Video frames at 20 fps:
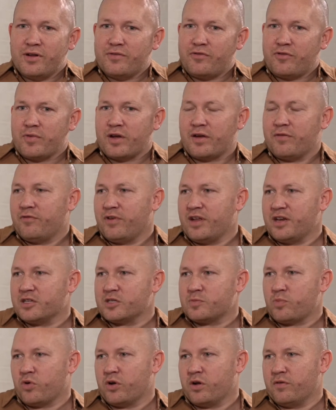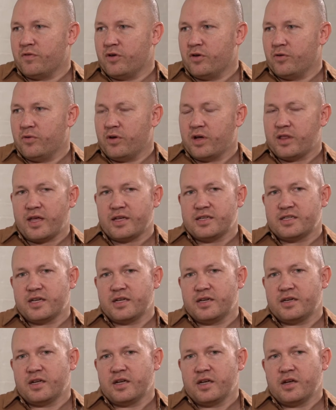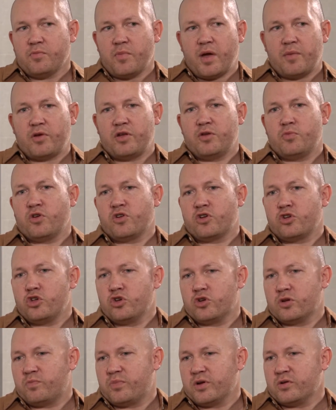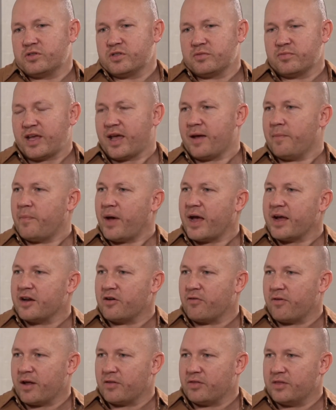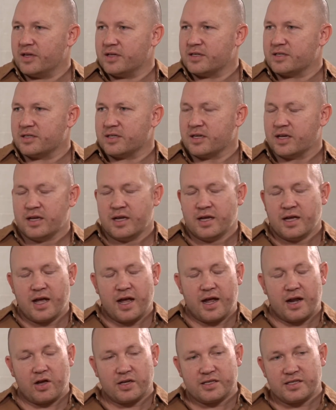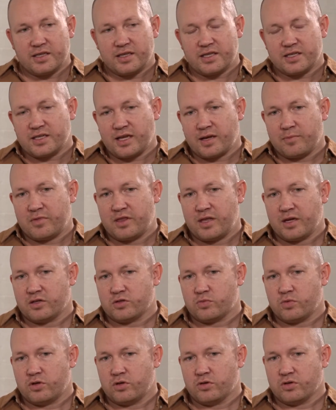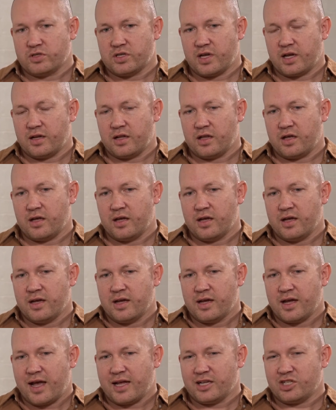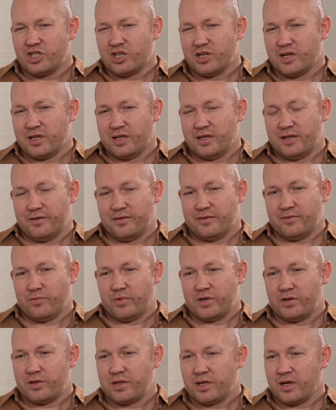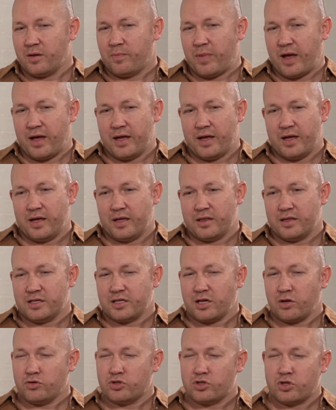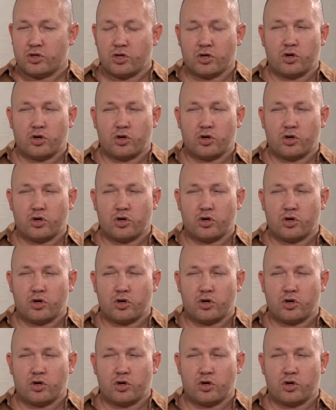it from a convenience point of view. And they said, maybe you could build some campaign around this. And I said the same thing as what you're saying, that actually, when you think about it, this goes to the